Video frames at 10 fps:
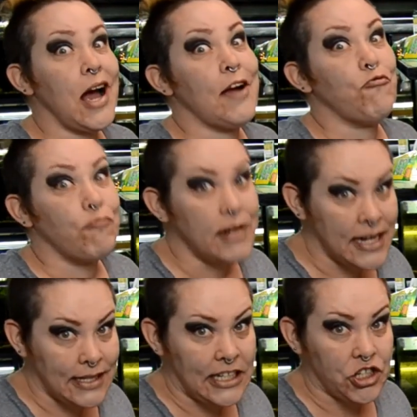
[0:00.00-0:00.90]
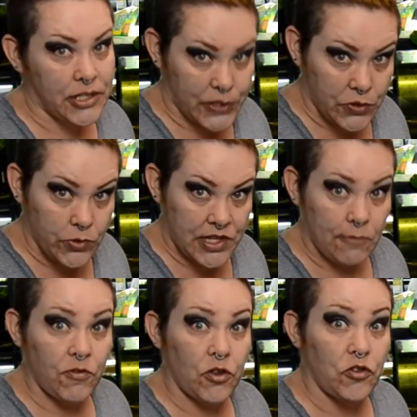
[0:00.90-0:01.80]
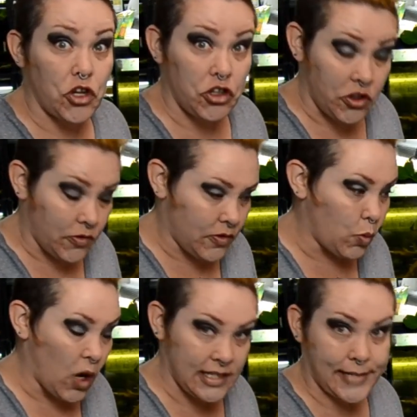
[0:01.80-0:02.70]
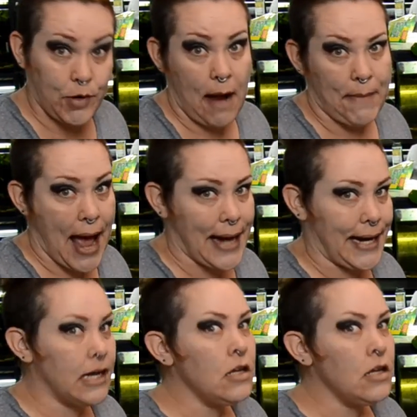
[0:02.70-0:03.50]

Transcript: I really just use it for the ones where I'm adding